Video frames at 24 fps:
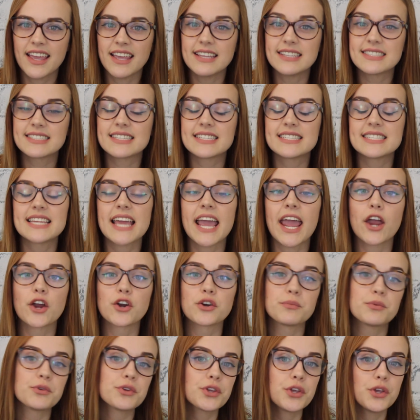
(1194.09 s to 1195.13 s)
is a
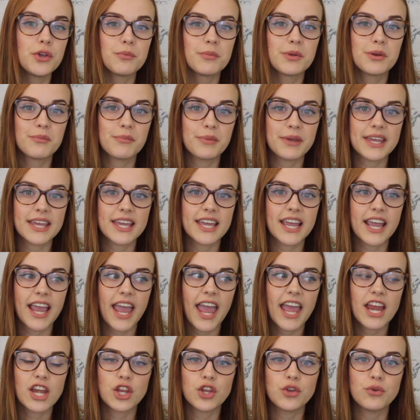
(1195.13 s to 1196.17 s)
terrible human being,
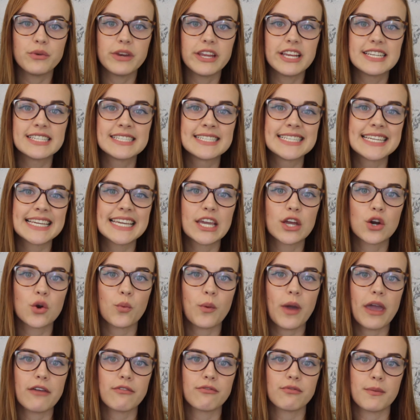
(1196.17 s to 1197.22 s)
and you need to get
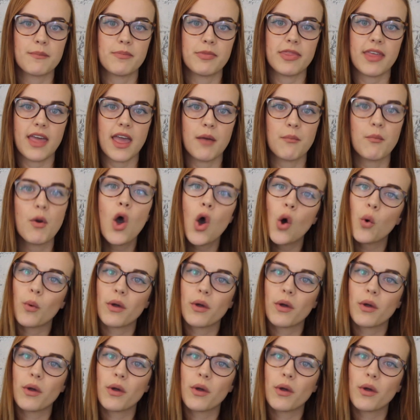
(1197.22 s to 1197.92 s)
away from them.